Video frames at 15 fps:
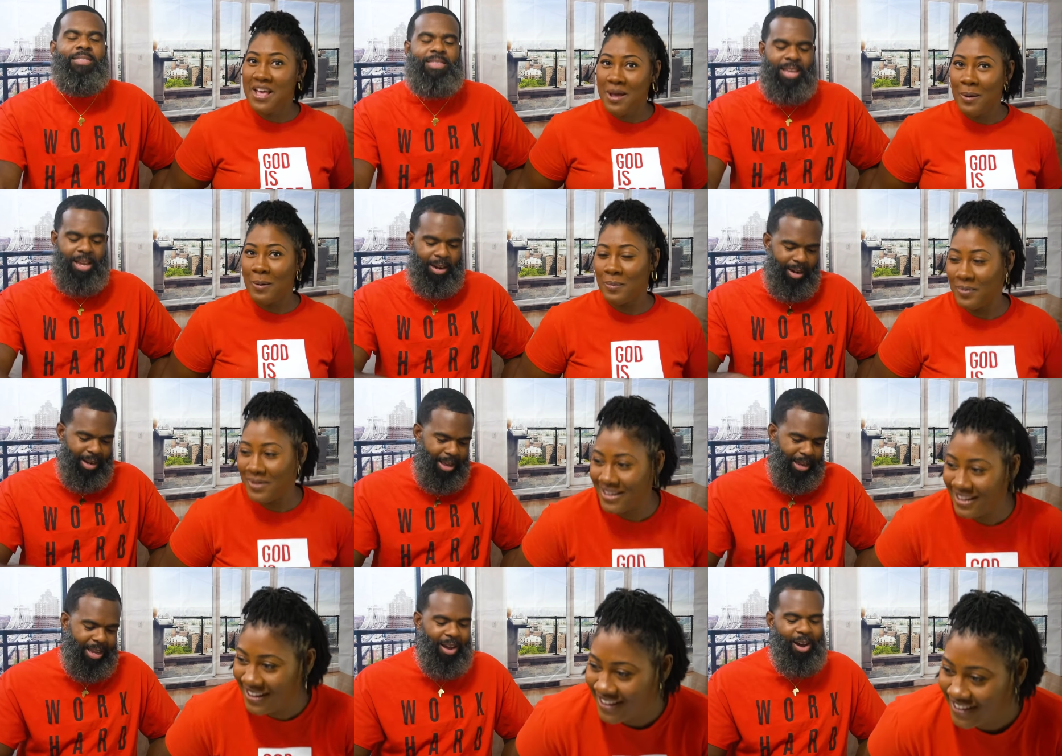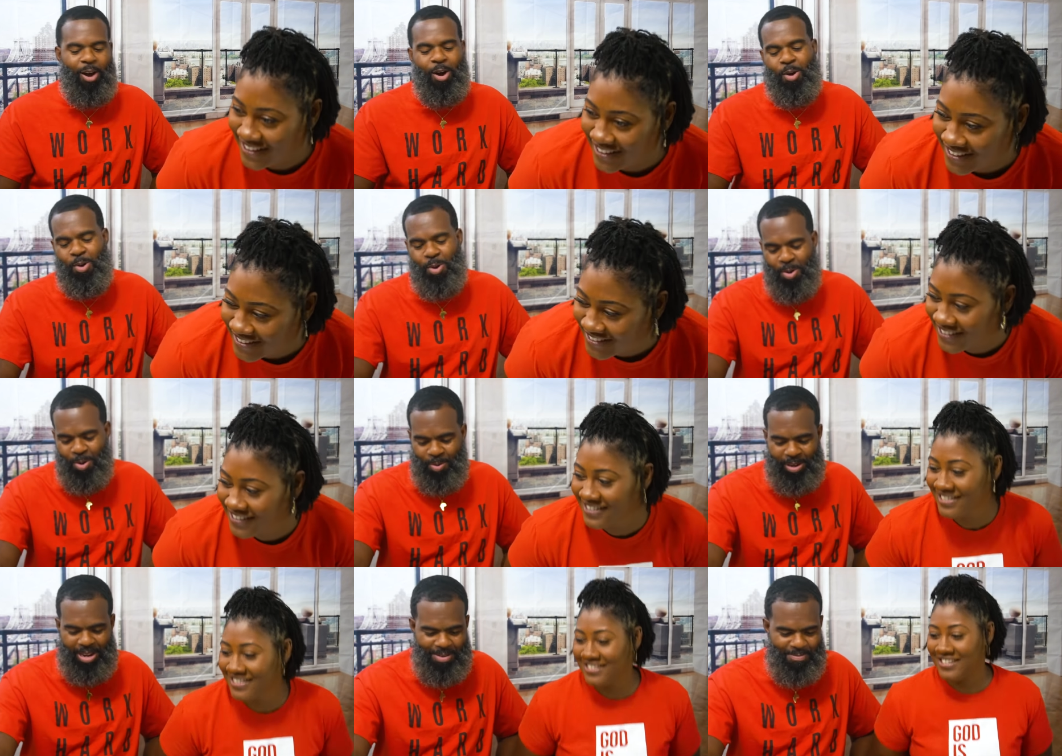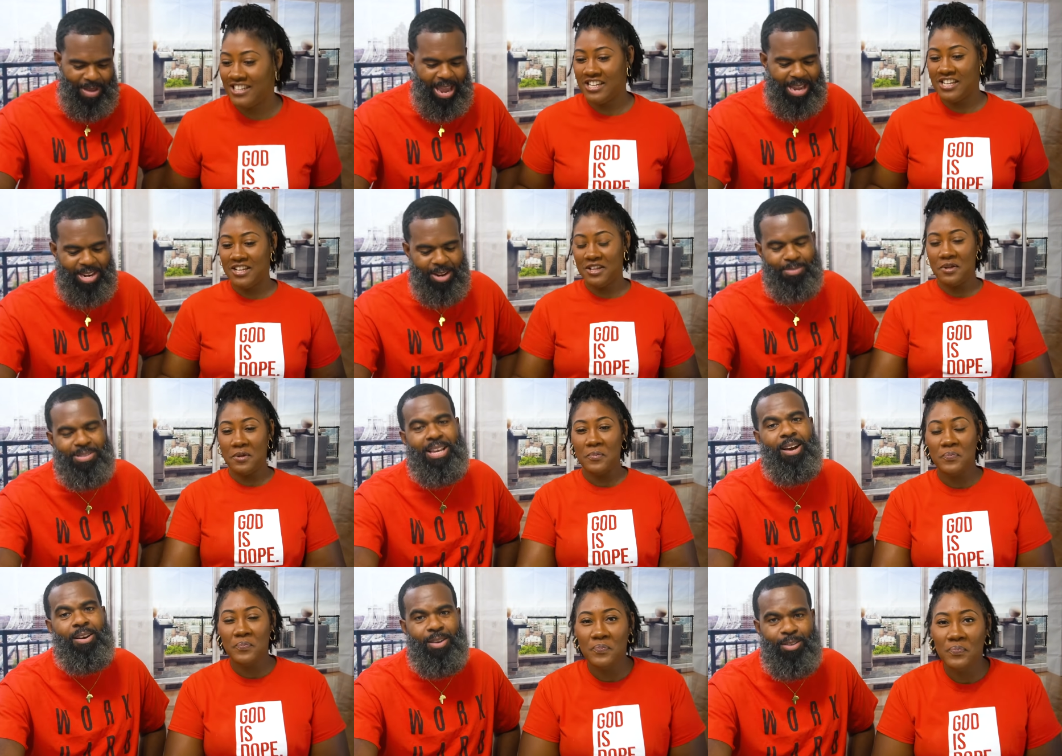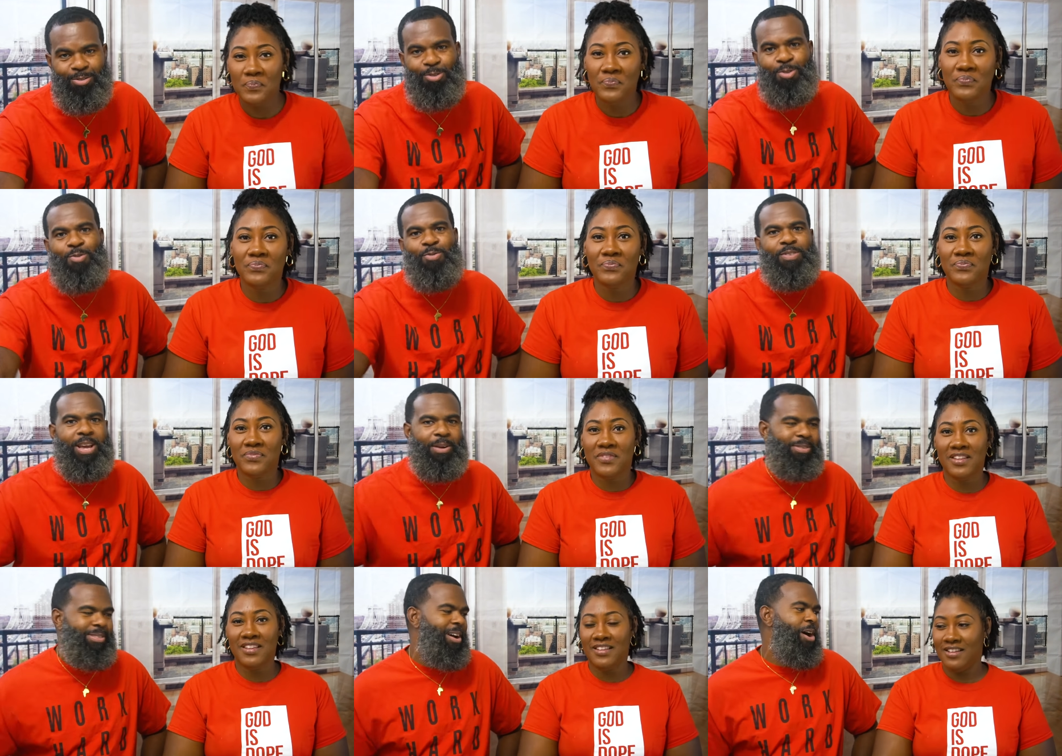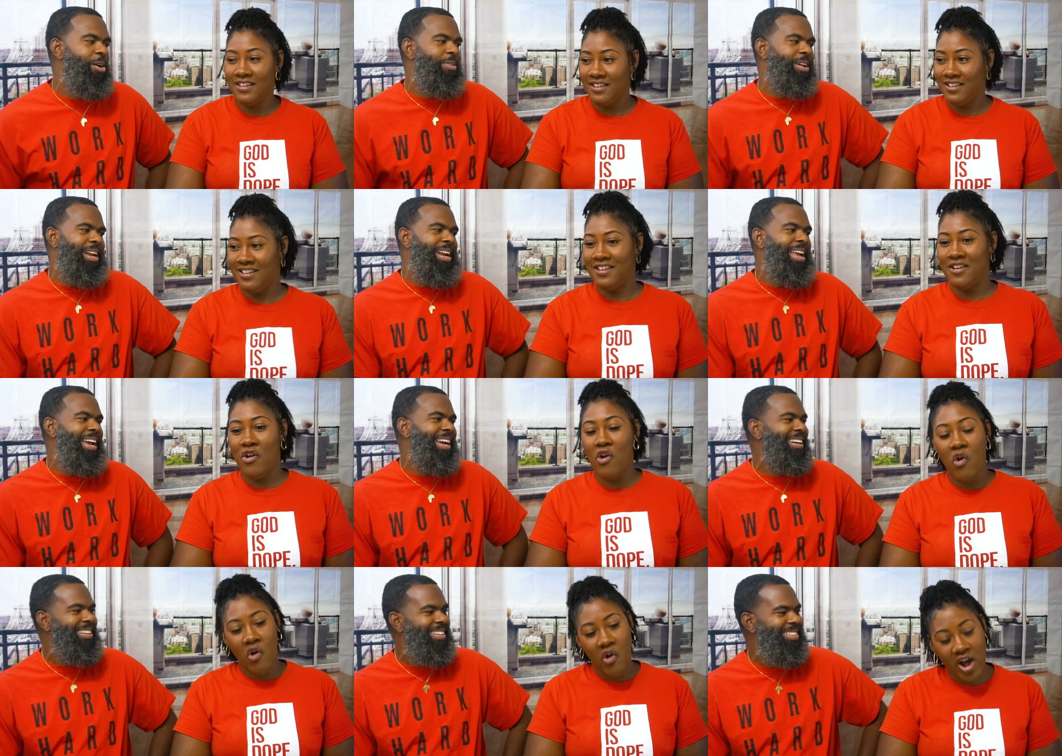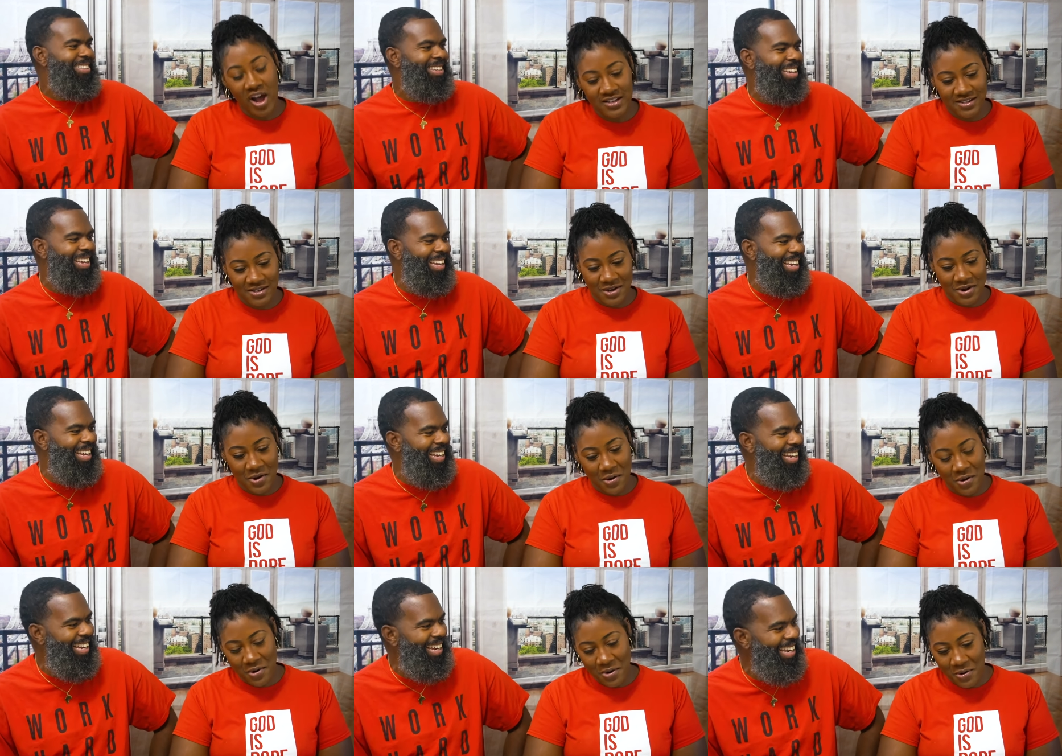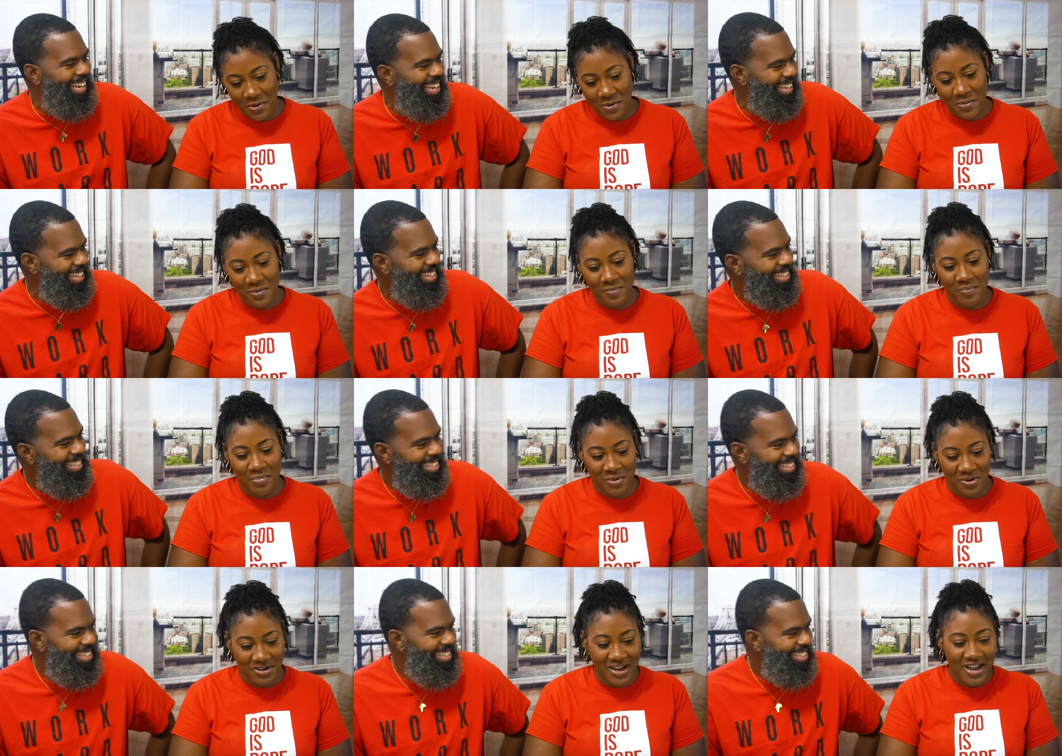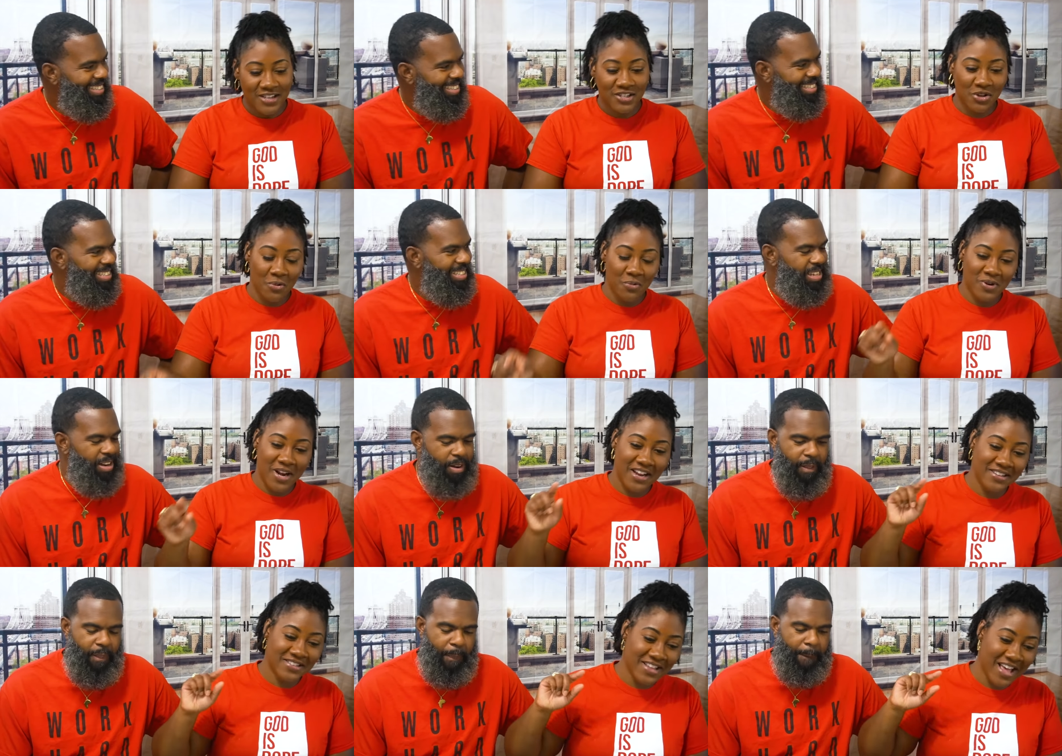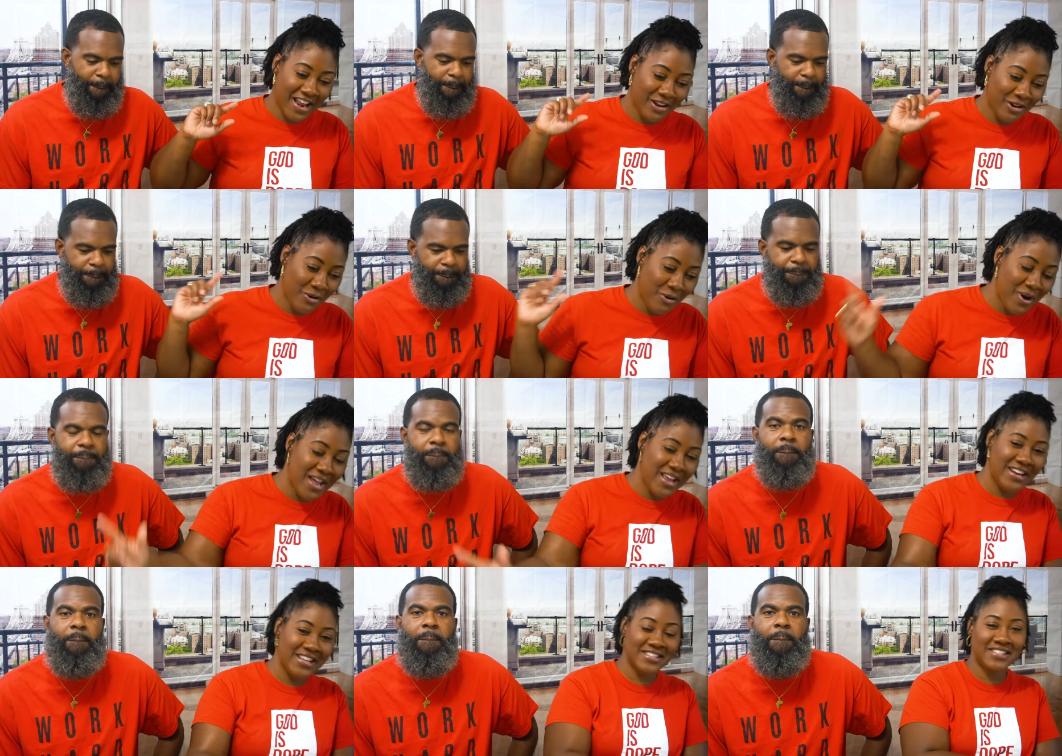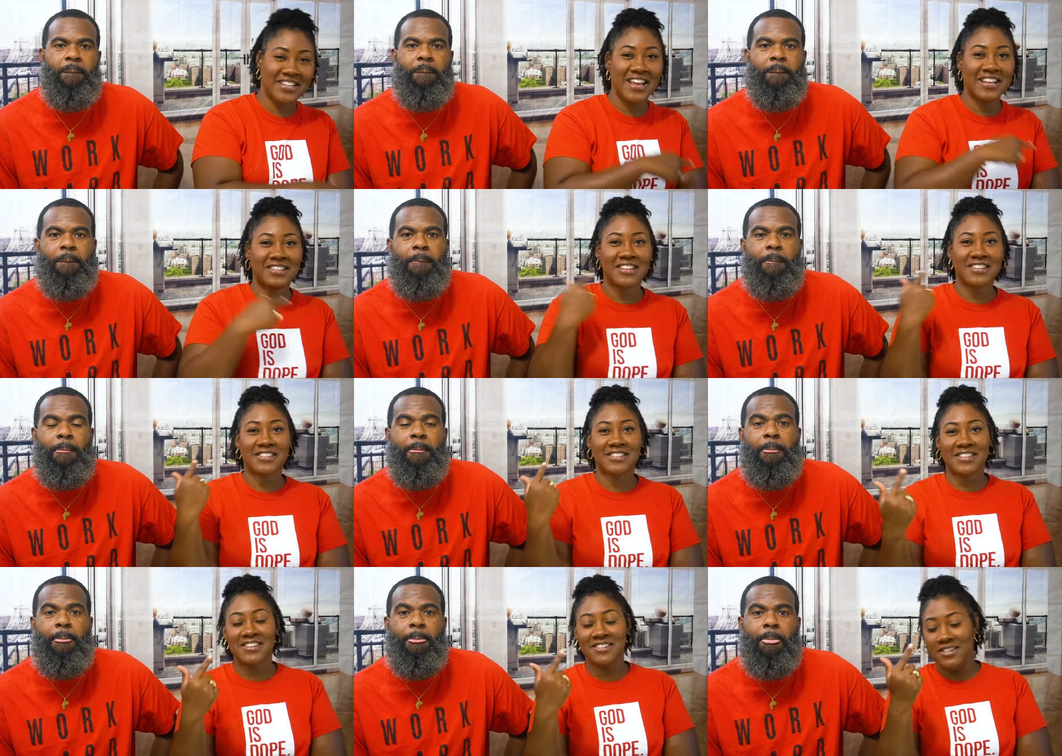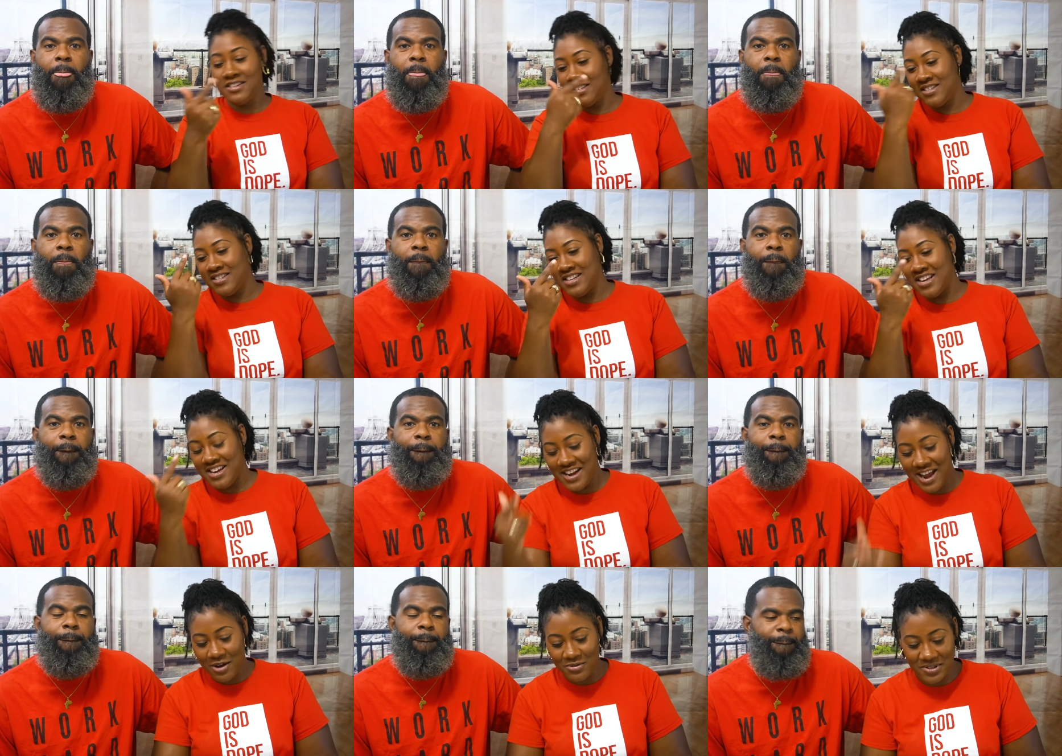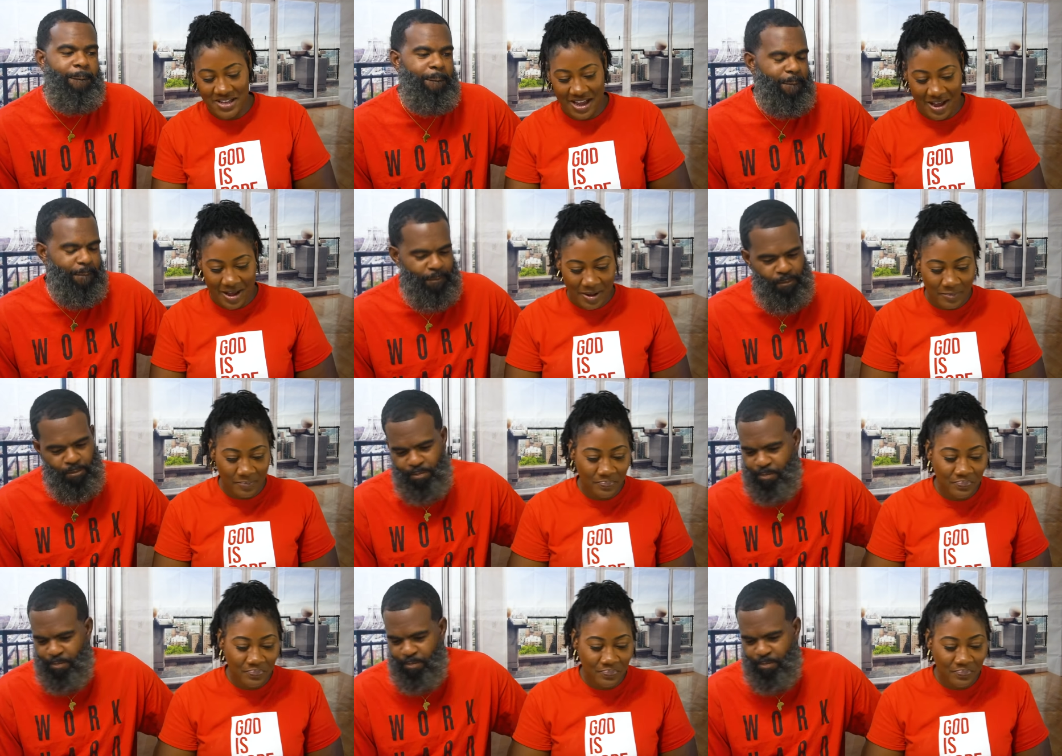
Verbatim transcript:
Speaker 1: them. The liquor only made them tell the truth that was already there. I said, oh boy. So they decided, go ahead, let's take this this scene outside.